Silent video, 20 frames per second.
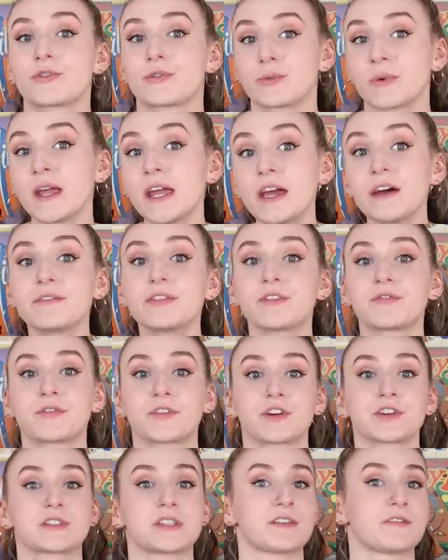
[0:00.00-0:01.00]
three of the
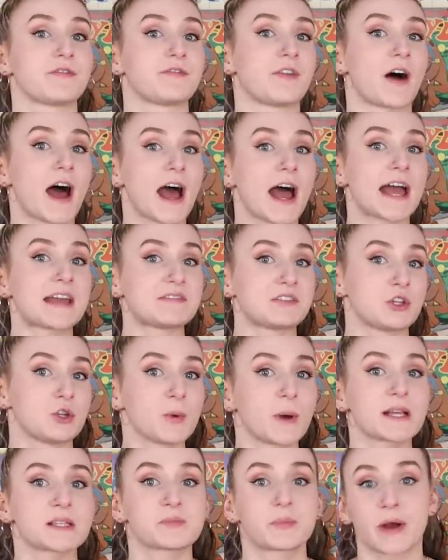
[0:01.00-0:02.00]
first five
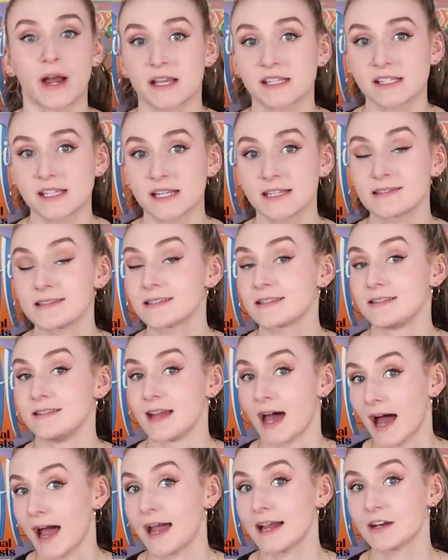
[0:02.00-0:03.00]
US presidents
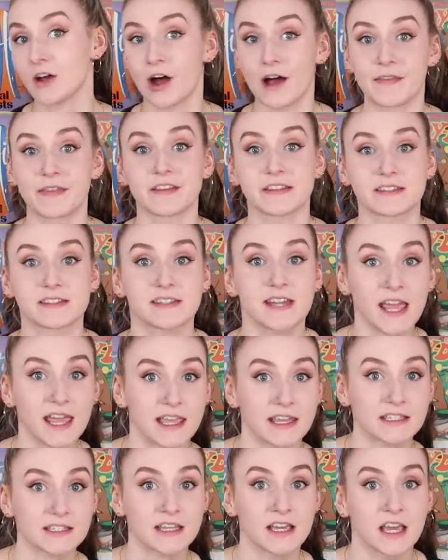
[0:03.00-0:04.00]
died on this
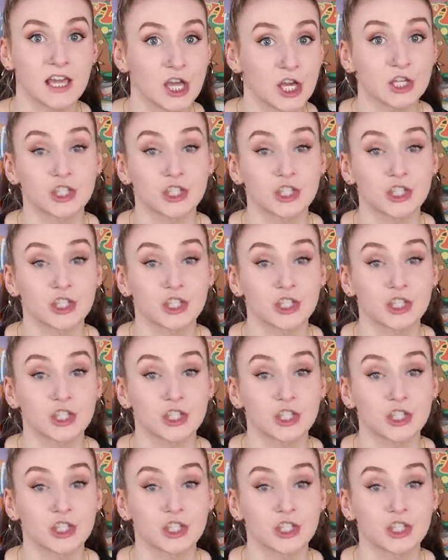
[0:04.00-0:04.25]
date,